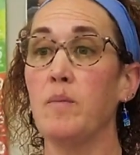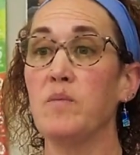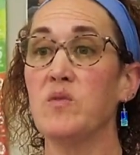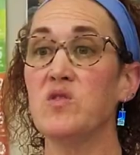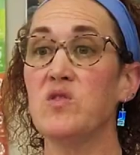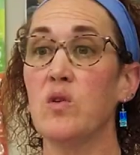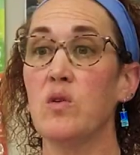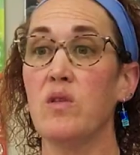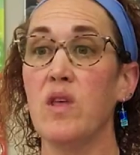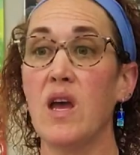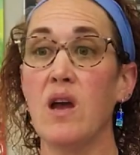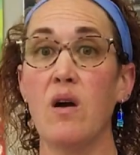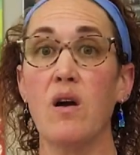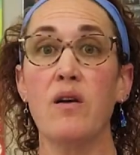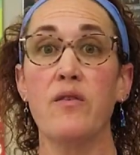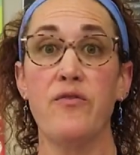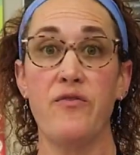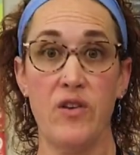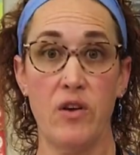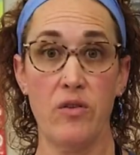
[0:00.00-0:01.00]
So they
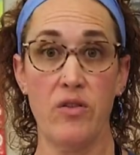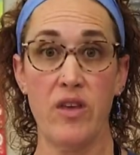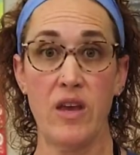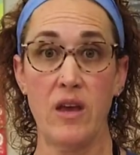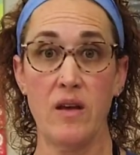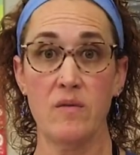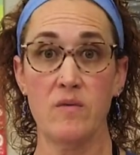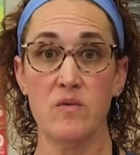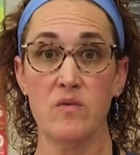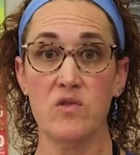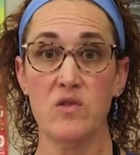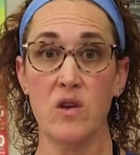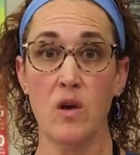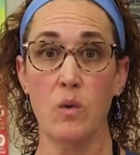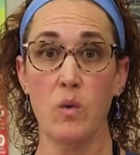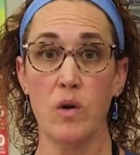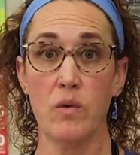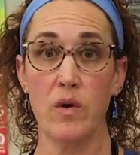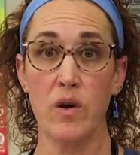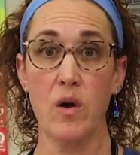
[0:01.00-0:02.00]
are filthy.
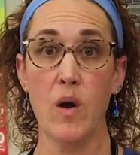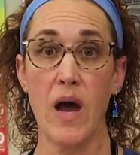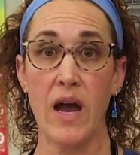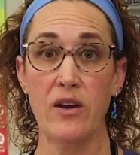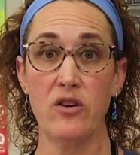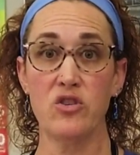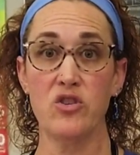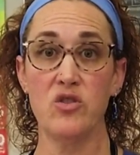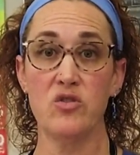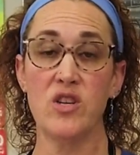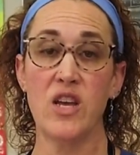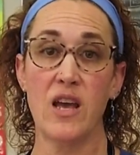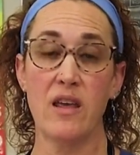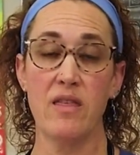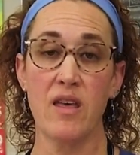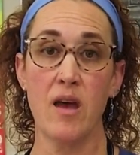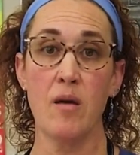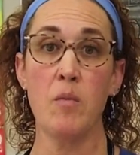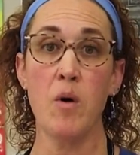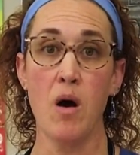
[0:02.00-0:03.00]
So we're required to
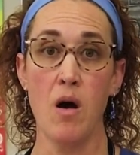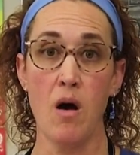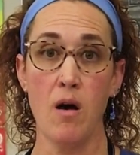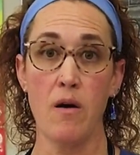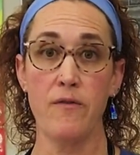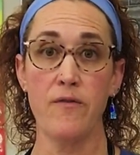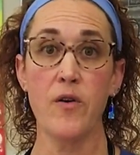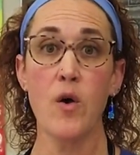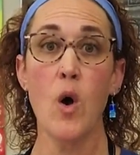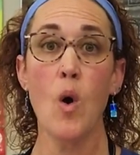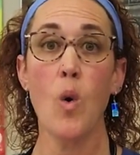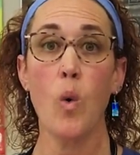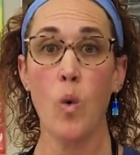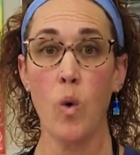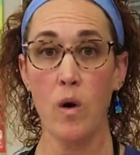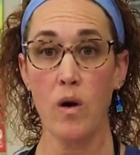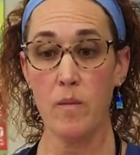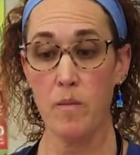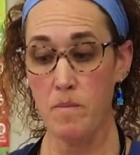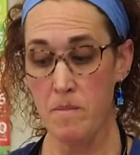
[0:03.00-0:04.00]
take them off
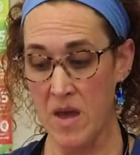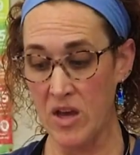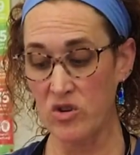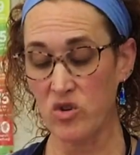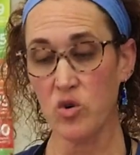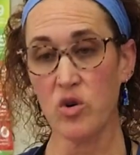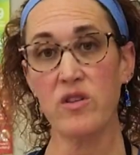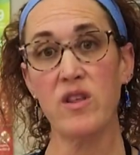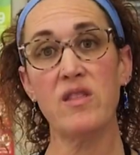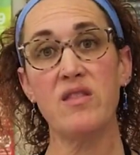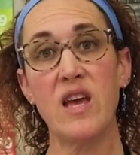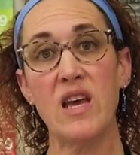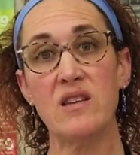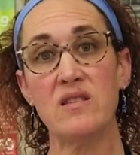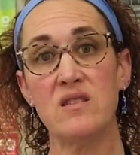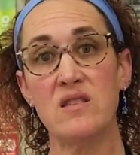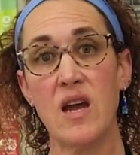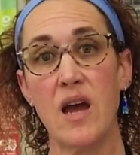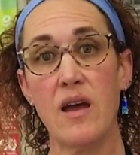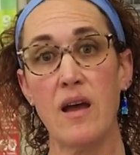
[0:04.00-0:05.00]
or make sure that they
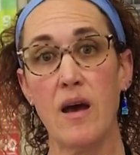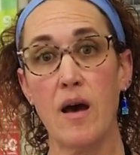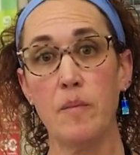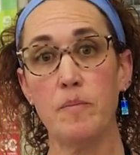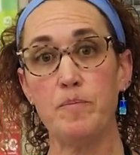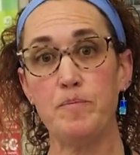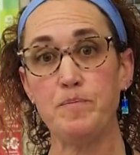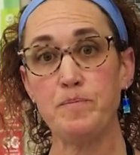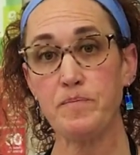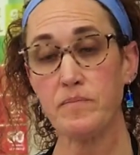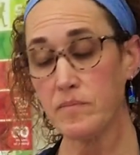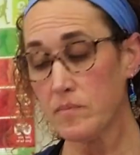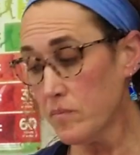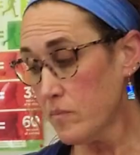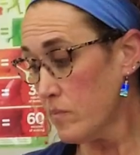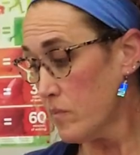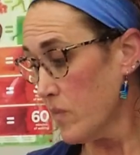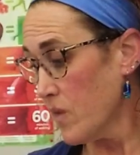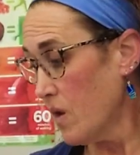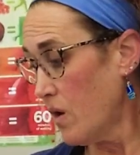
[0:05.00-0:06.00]
stay up.
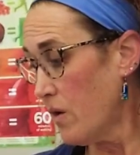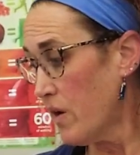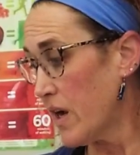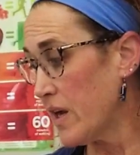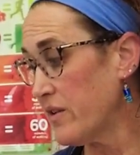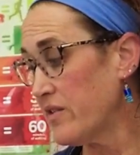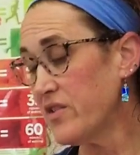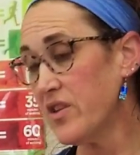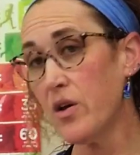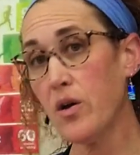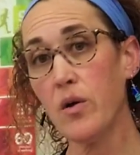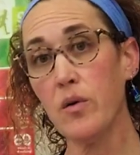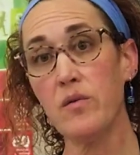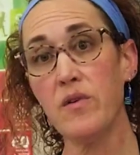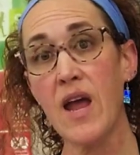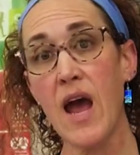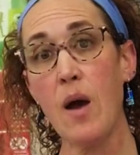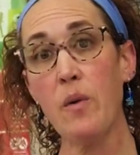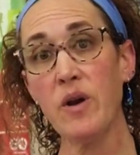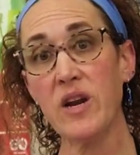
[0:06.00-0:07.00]
All right, so
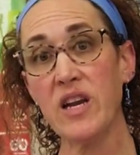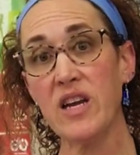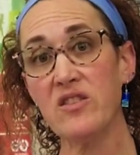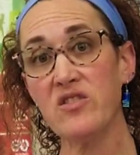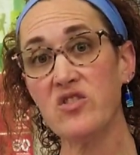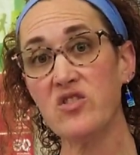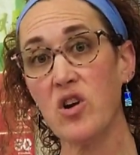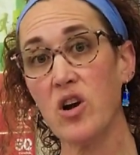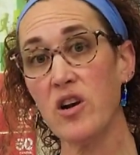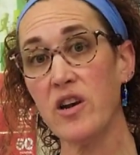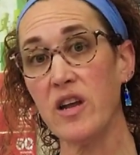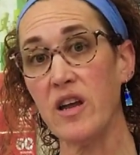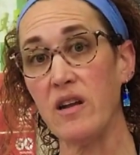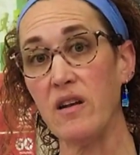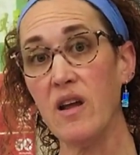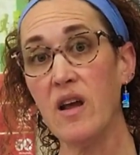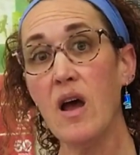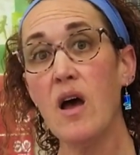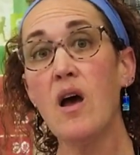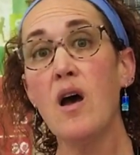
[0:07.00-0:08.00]
now we're going to get
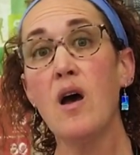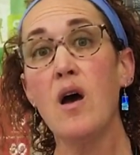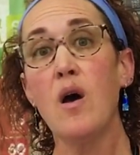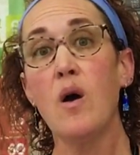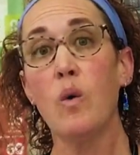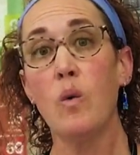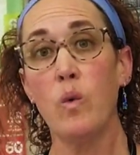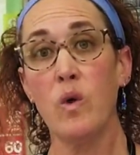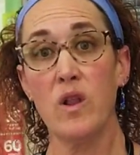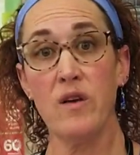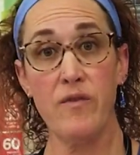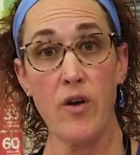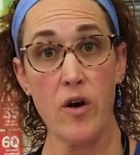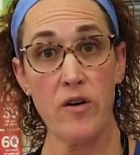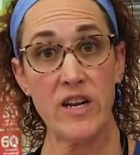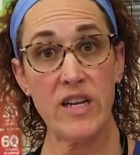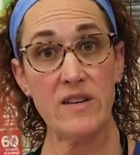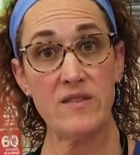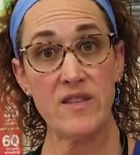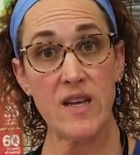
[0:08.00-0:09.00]
started. We'll have
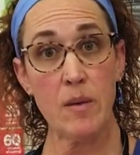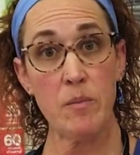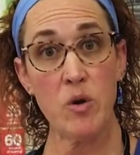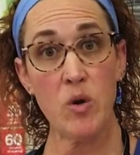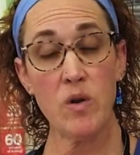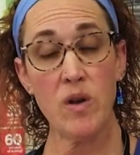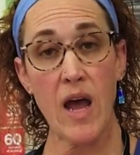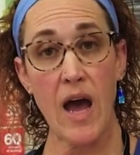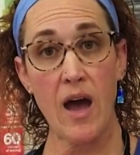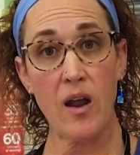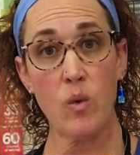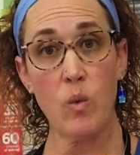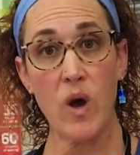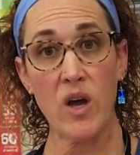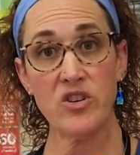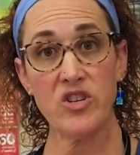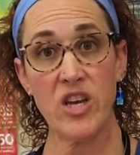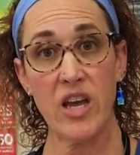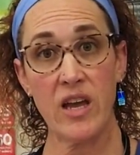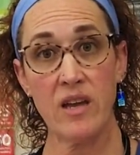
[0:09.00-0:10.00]
already demoed how to
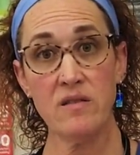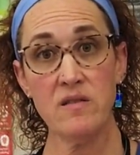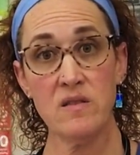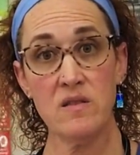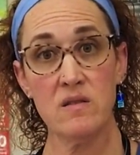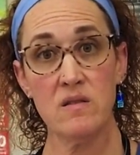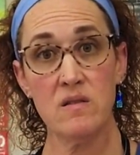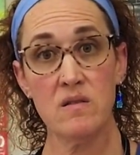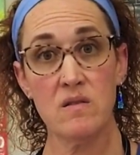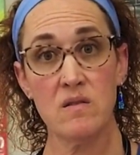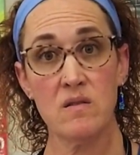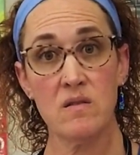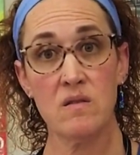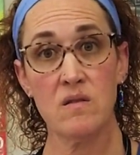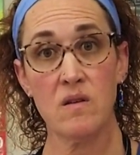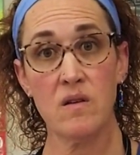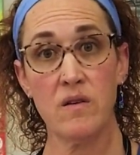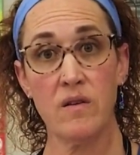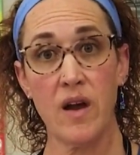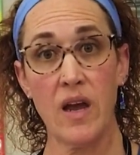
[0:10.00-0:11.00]
wash hands.
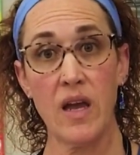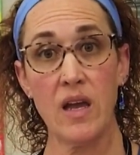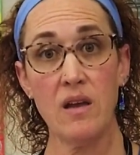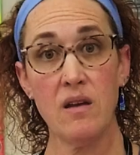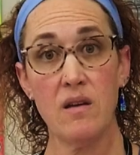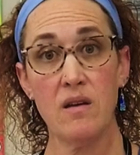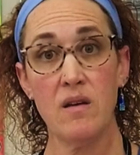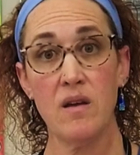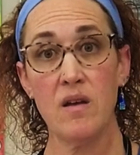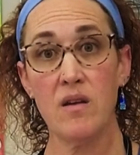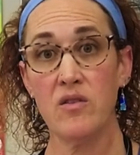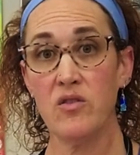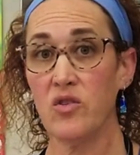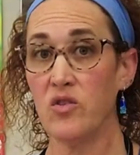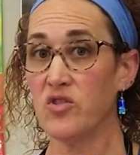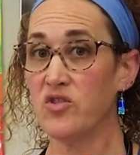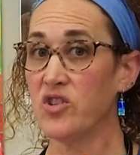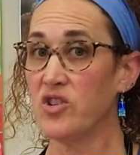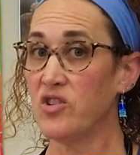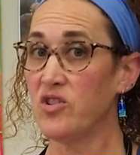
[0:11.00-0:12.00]
All right,
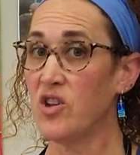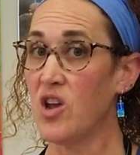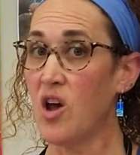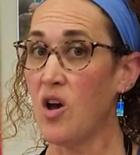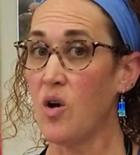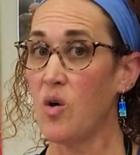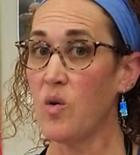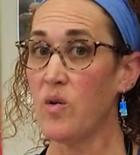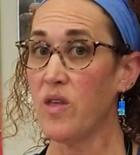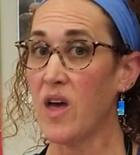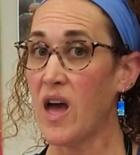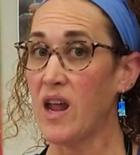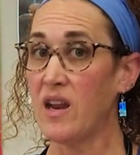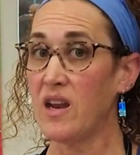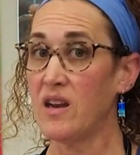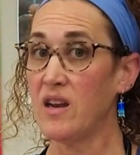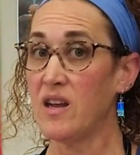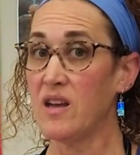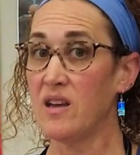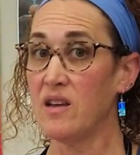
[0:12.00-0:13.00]
you should know that
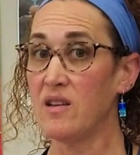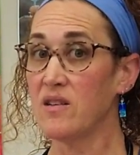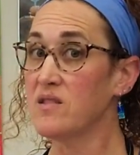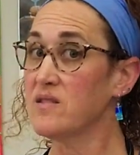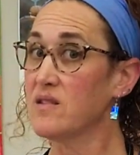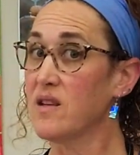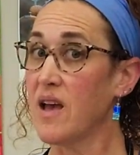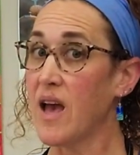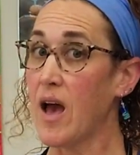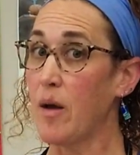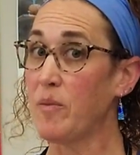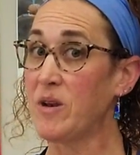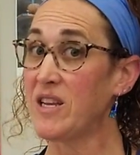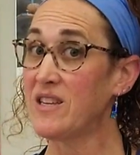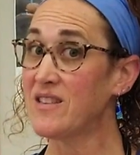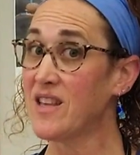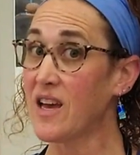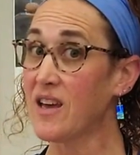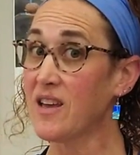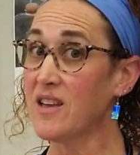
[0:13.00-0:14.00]
it is how
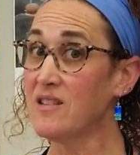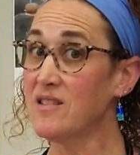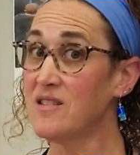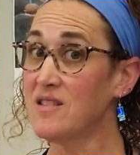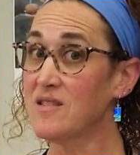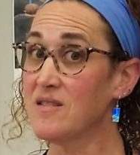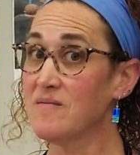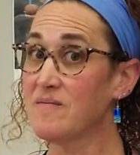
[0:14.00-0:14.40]
many seconds?